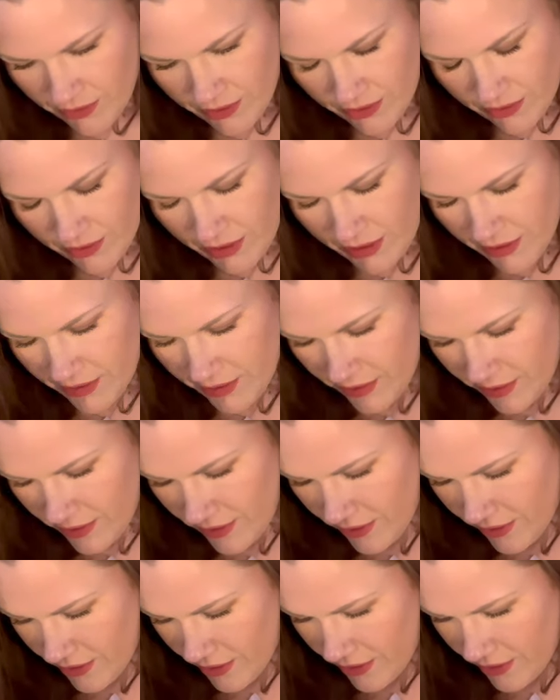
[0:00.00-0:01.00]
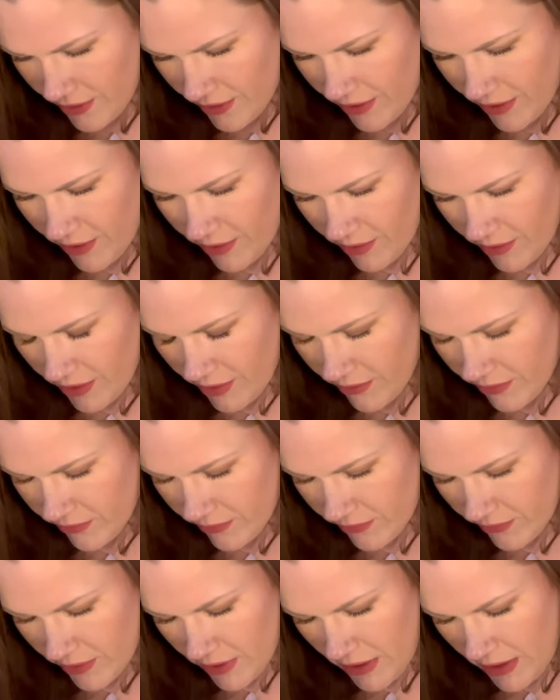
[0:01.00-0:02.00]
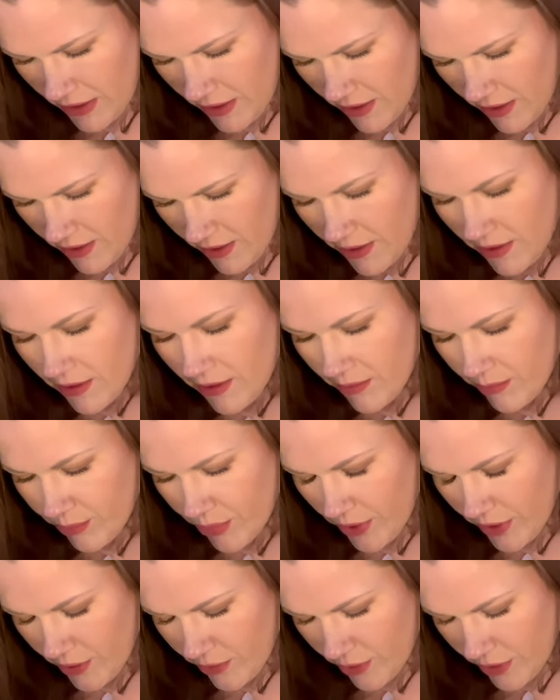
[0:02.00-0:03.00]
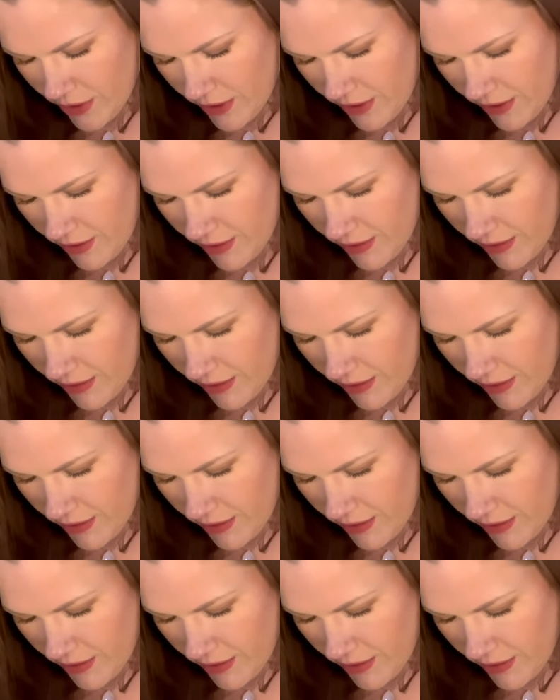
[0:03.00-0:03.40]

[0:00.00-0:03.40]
There is this sense here of priorities,